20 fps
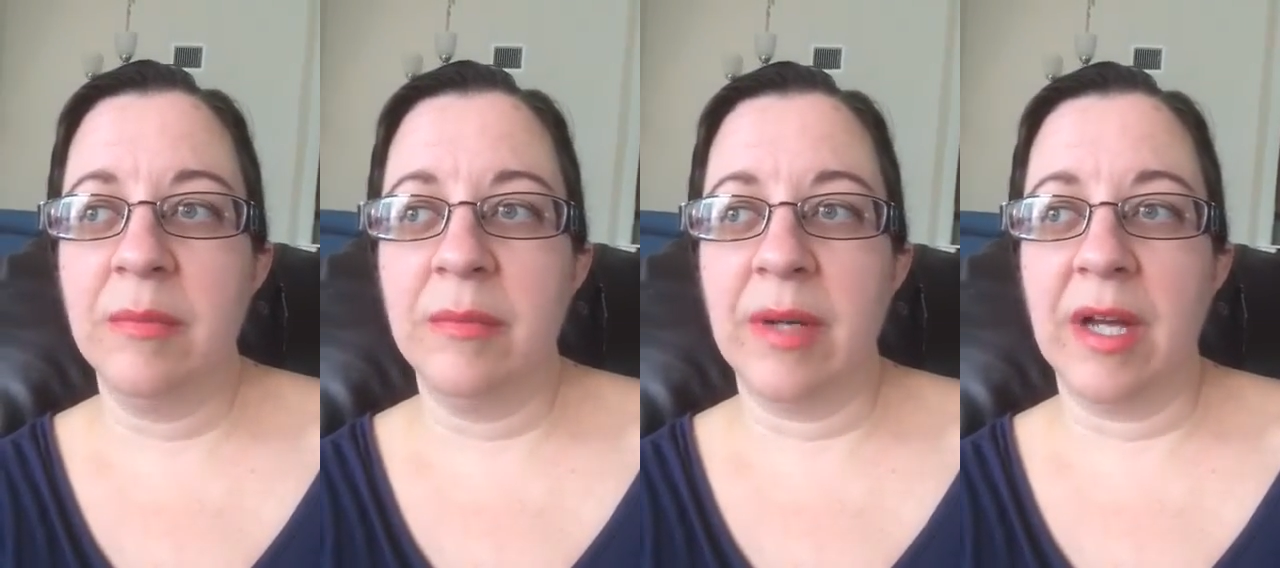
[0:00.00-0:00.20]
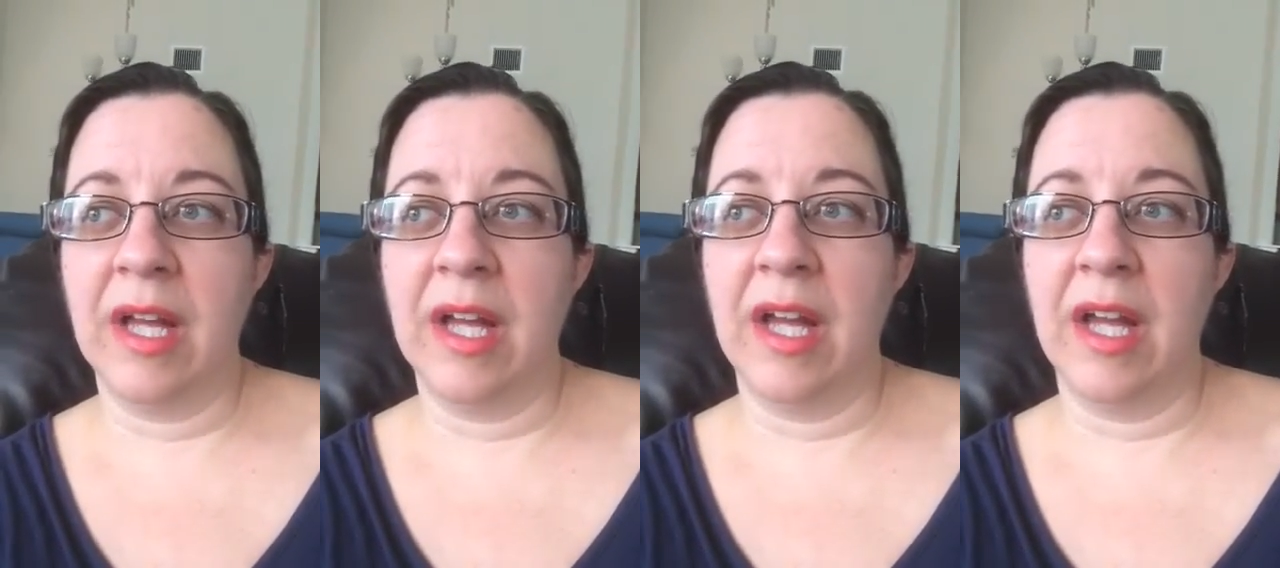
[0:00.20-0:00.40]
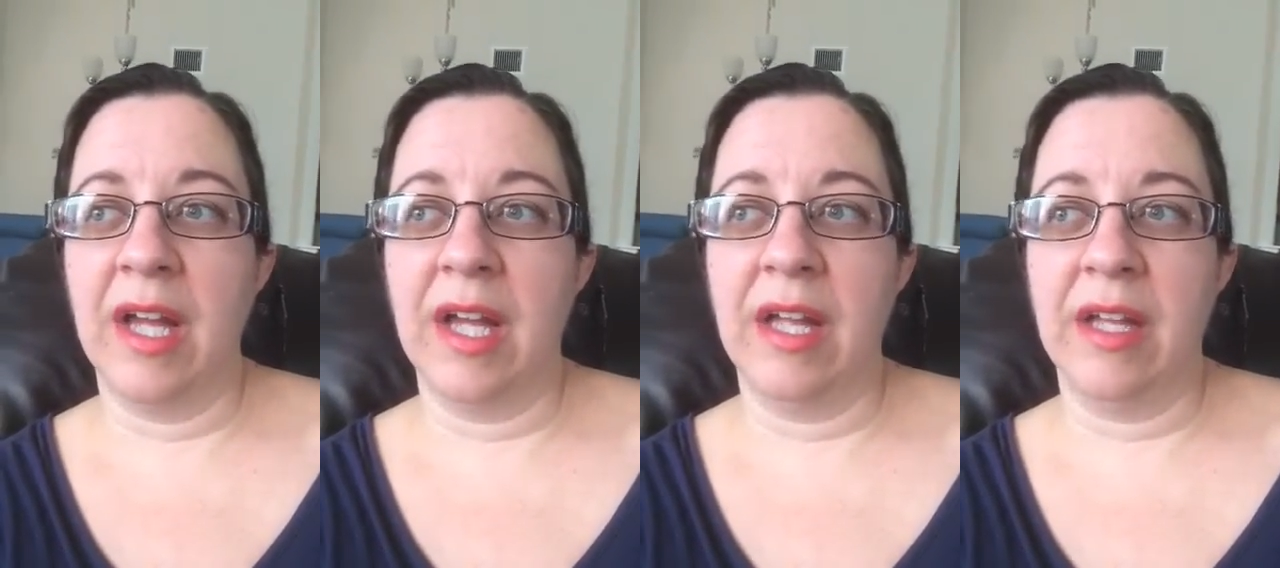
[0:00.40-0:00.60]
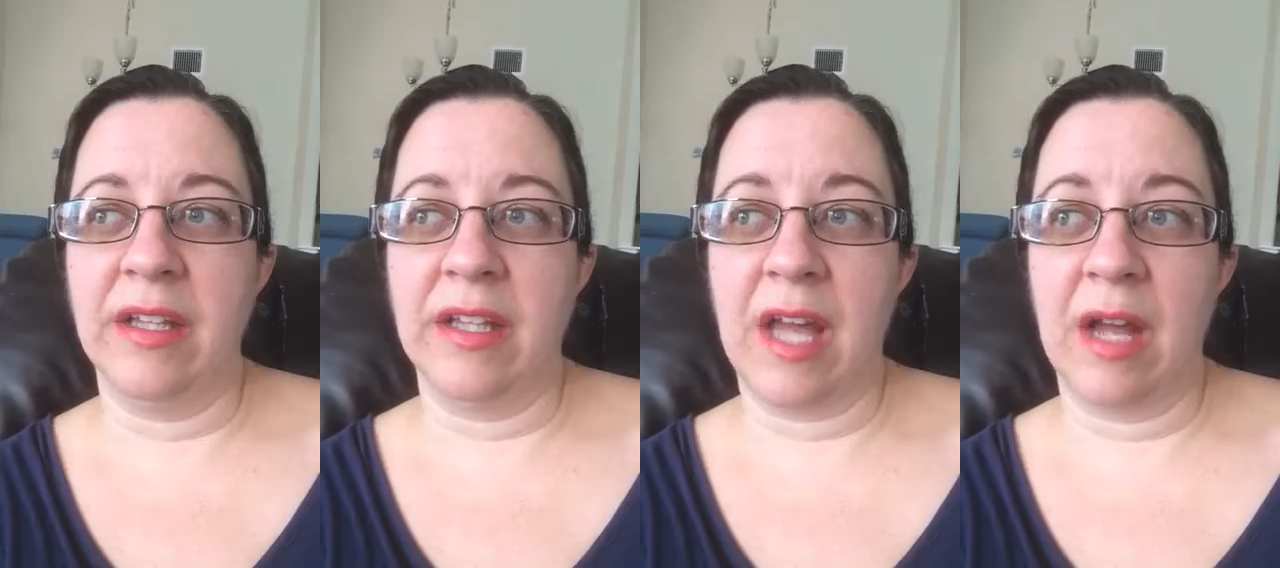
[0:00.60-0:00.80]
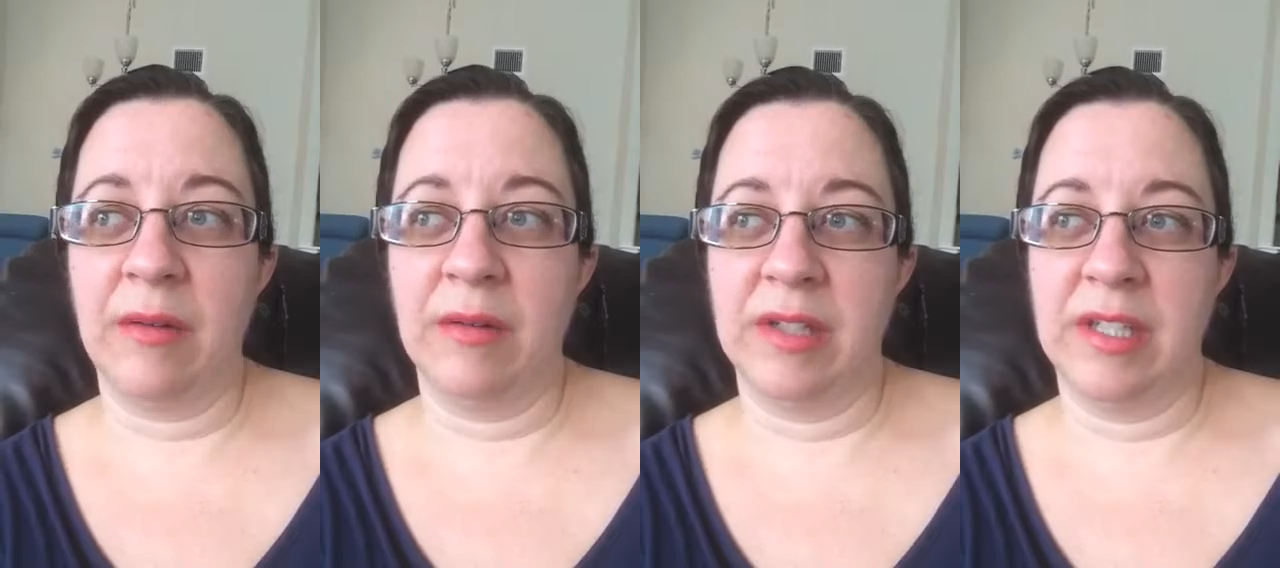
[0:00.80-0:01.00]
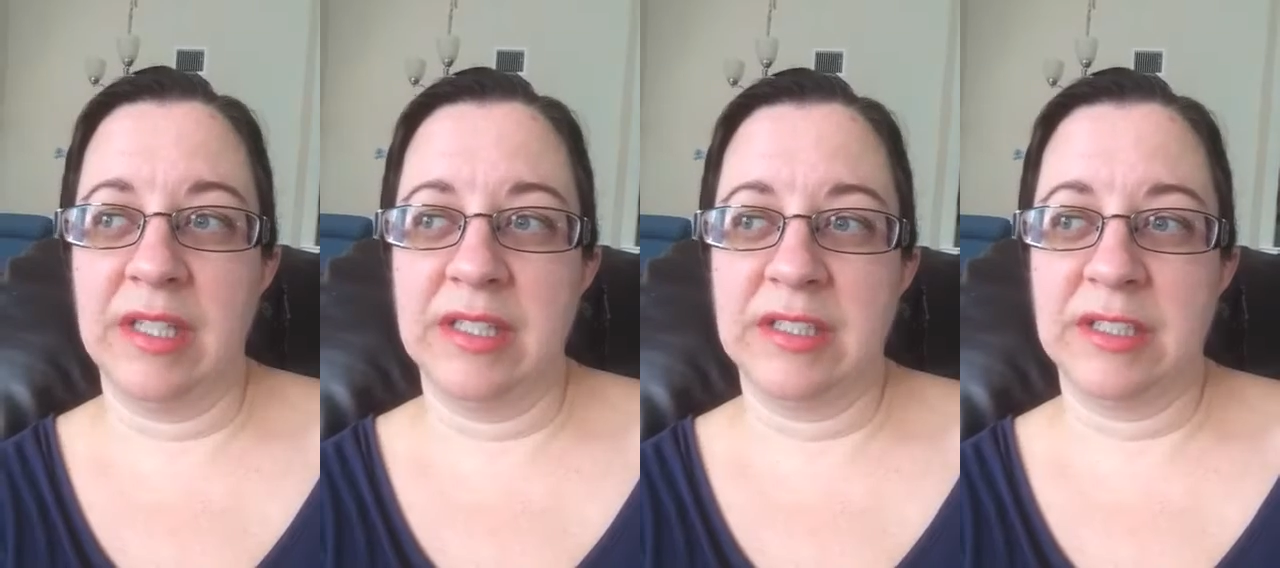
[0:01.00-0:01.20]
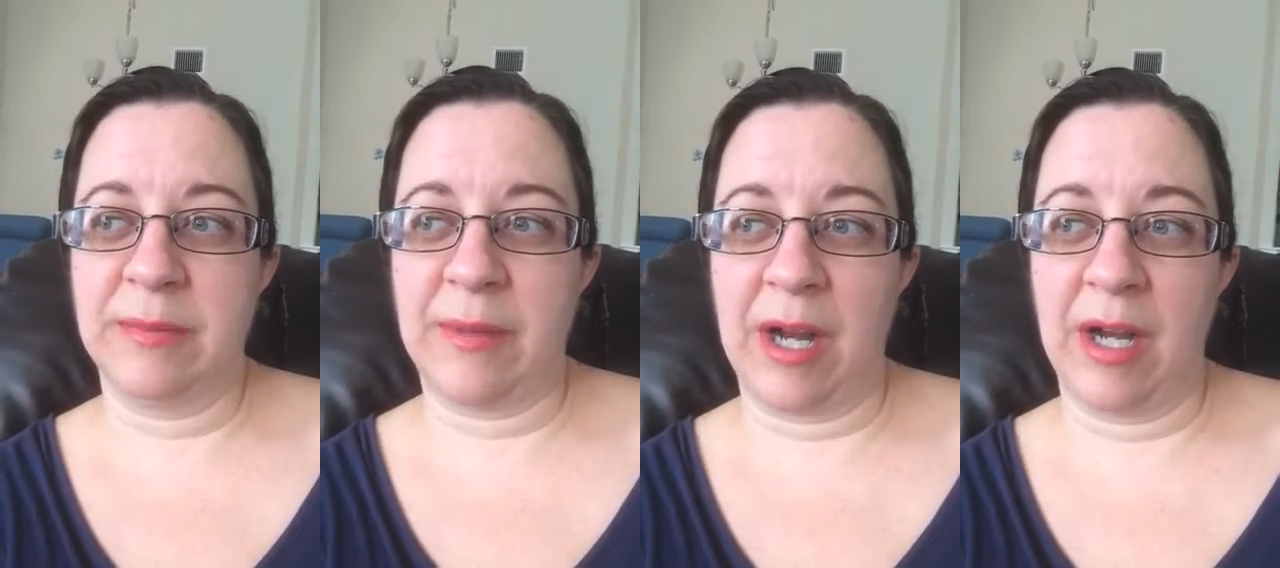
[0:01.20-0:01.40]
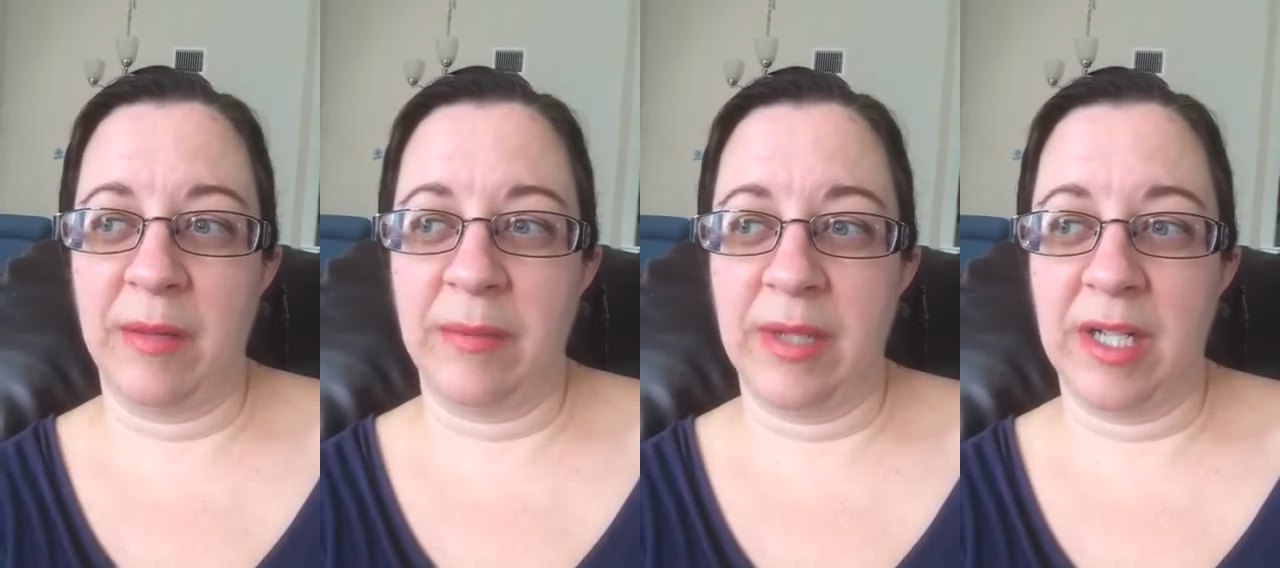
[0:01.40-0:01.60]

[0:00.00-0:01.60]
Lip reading: But that really inspired